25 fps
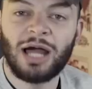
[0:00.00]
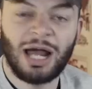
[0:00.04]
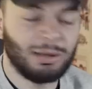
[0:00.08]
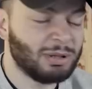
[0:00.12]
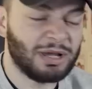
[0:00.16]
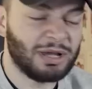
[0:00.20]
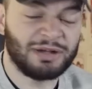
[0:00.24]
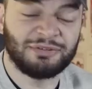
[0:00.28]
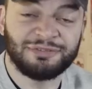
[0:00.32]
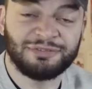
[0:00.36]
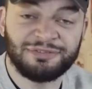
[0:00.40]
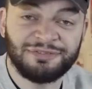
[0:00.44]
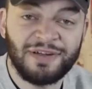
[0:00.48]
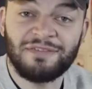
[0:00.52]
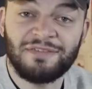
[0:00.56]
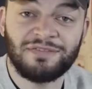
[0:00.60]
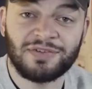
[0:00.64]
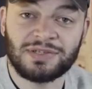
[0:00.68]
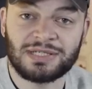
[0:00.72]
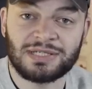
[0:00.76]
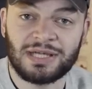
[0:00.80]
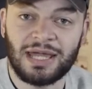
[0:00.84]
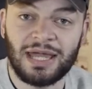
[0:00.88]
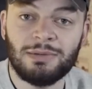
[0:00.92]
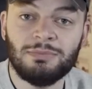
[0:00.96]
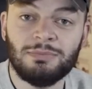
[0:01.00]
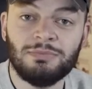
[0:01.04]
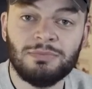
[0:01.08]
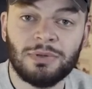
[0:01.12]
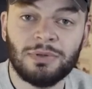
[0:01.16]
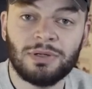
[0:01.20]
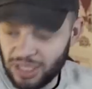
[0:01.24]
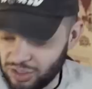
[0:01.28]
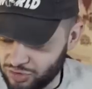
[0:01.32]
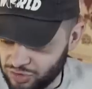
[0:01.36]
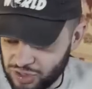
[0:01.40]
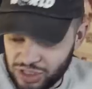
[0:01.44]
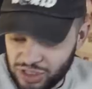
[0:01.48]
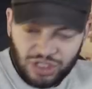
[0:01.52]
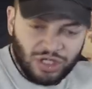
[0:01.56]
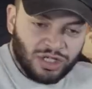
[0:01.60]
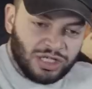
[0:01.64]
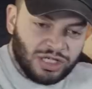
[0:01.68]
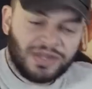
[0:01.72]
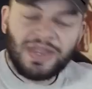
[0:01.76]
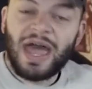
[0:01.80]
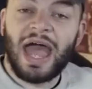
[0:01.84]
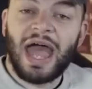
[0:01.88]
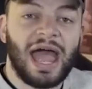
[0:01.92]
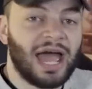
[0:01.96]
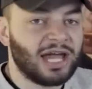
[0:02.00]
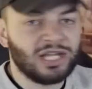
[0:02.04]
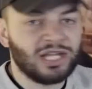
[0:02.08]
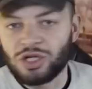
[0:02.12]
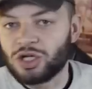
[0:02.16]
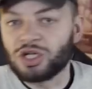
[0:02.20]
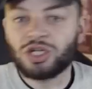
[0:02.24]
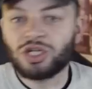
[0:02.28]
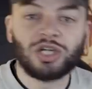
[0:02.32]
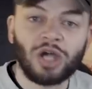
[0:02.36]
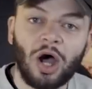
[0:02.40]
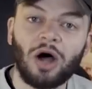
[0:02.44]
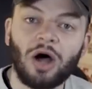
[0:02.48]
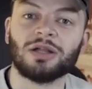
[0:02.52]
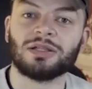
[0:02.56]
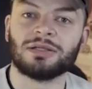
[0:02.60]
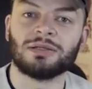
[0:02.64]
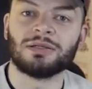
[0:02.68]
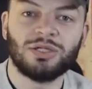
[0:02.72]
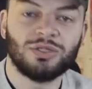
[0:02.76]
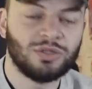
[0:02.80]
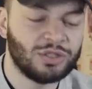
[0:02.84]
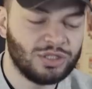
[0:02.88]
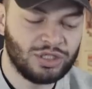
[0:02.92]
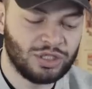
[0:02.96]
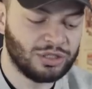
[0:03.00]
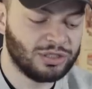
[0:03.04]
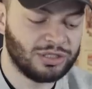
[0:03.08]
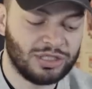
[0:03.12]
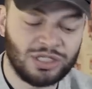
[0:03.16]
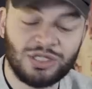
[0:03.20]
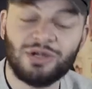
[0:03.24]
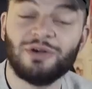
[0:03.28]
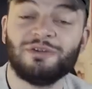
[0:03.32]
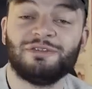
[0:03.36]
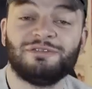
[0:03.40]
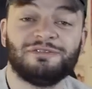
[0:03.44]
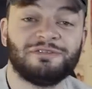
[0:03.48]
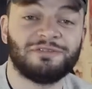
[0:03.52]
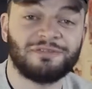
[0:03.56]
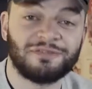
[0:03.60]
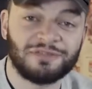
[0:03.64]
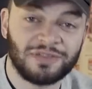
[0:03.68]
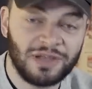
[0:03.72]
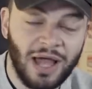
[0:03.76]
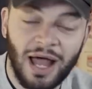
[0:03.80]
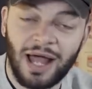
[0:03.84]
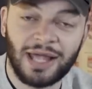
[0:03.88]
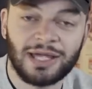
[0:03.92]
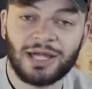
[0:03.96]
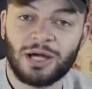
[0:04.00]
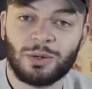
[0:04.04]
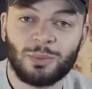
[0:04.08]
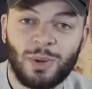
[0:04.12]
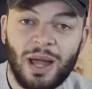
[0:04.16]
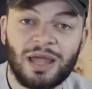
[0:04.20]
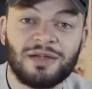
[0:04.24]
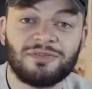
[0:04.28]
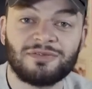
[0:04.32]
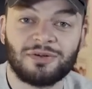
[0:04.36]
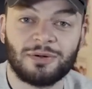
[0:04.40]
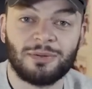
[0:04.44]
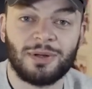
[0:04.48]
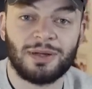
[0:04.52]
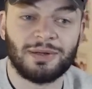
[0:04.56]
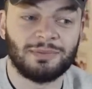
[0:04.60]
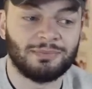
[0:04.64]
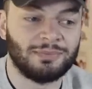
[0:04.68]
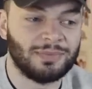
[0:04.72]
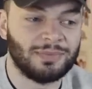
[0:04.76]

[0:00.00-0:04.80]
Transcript: I'm like a feather to him. Literally just that and you're gone. You're flying away from him.